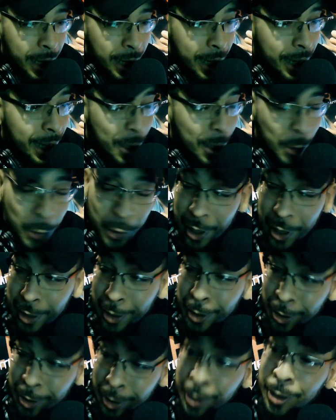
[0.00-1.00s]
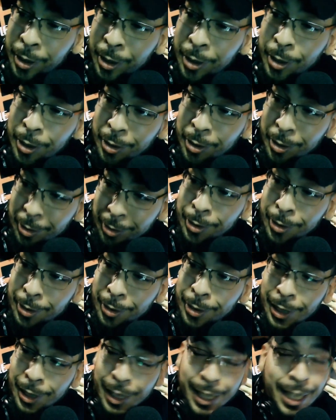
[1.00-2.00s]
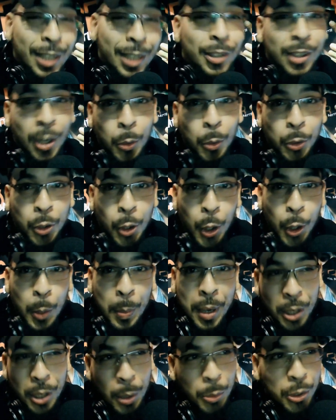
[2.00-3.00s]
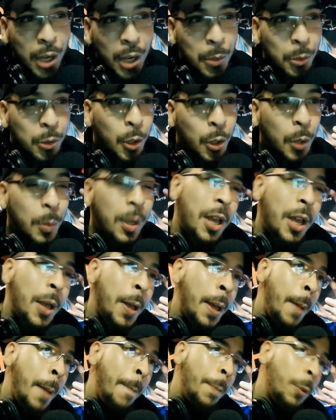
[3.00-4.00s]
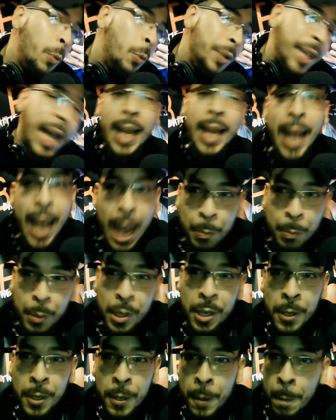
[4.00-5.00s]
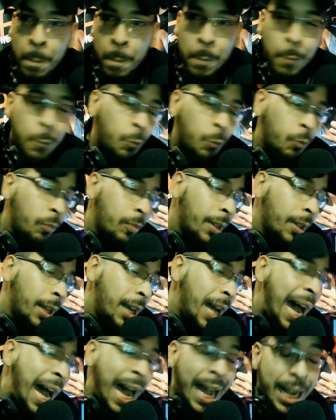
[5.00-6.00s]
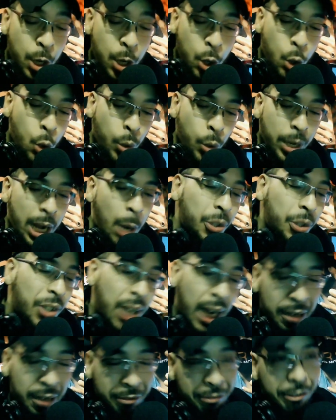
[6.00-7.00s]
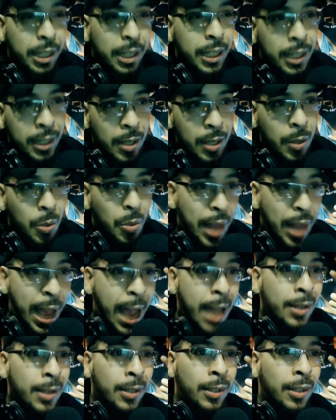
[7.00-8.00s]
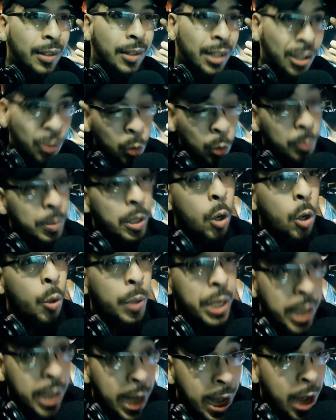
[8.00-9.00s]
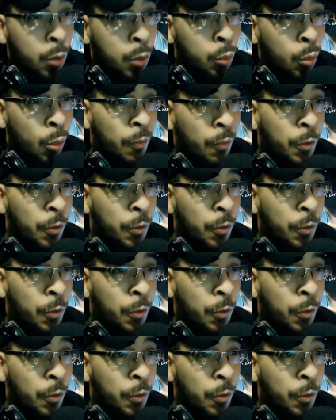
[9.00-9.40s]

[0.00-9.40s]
He was like, huh? Huh? And then he said, we'll talk about, you know what I'm saying? We'll talk. When that happened, I knew and I was confident that this would be going down.